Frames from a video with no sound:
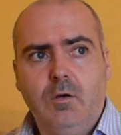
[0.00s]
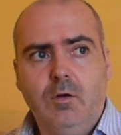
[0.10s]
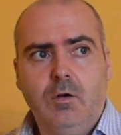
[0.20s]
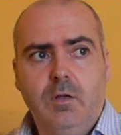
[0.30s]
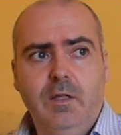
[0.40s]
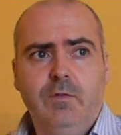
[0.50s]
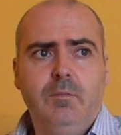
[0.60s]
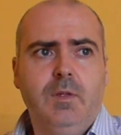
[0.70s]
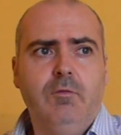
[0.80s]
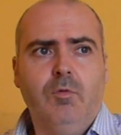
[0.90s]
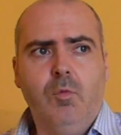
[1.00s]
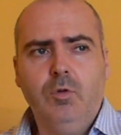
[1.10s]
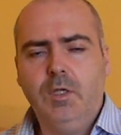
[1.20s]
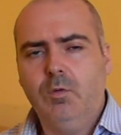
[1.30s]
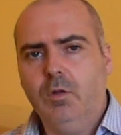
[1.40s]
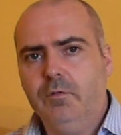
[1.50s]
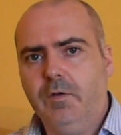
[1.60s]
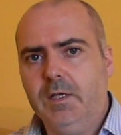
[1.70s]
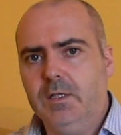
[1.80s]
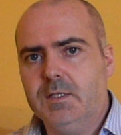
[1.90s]
or even being remotely
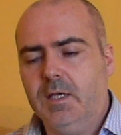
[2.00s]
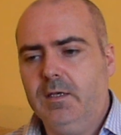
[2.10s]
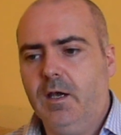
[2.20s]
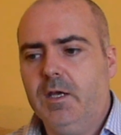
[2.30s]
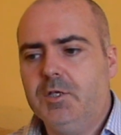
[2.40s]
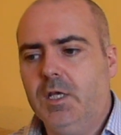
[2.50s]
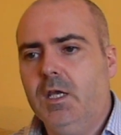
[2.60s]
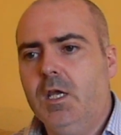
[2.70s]
qualified in psychiatry